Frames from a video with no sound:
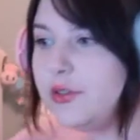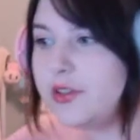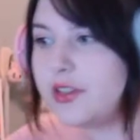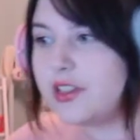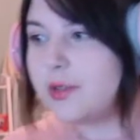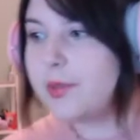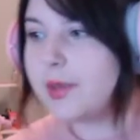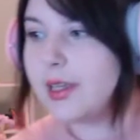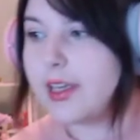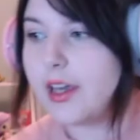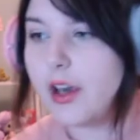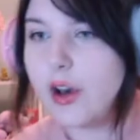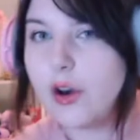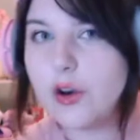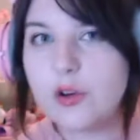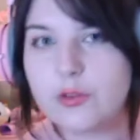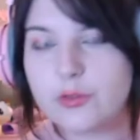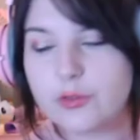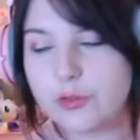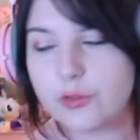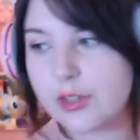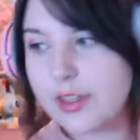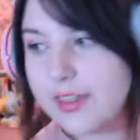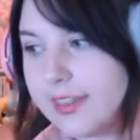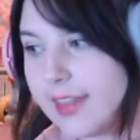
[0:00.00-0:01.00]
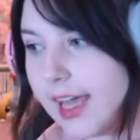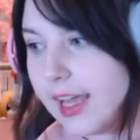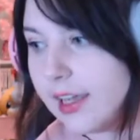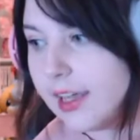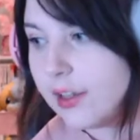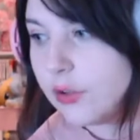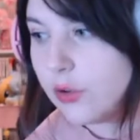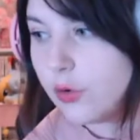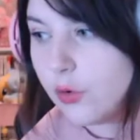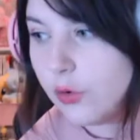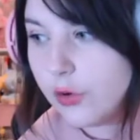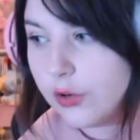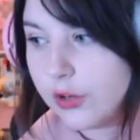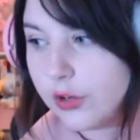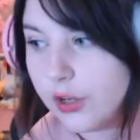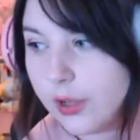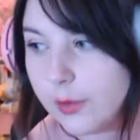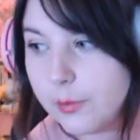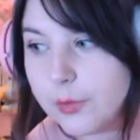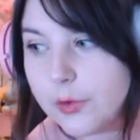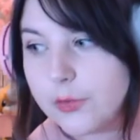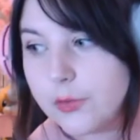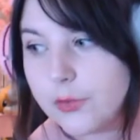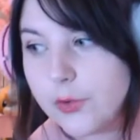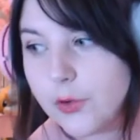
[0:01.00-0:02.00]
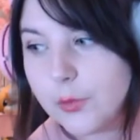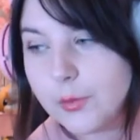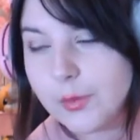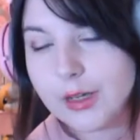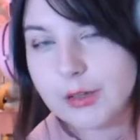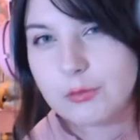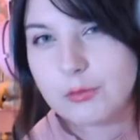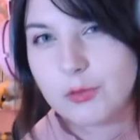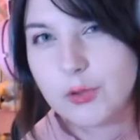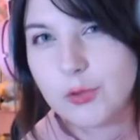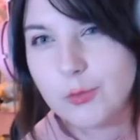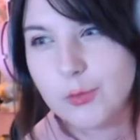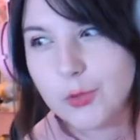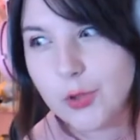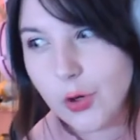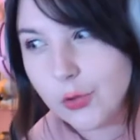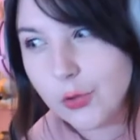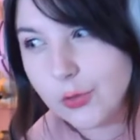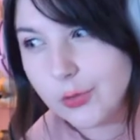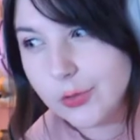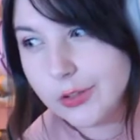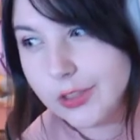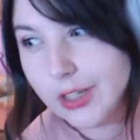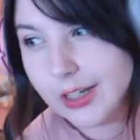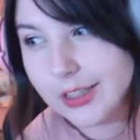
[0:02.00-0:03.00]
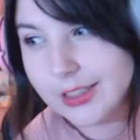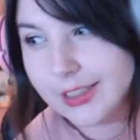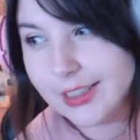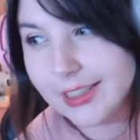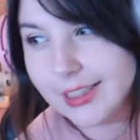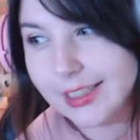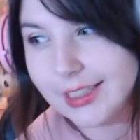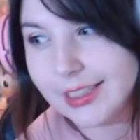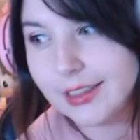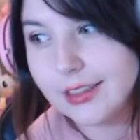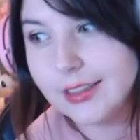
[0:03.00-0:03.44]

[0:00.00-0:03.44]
to be over in that corner before my room got all yucky.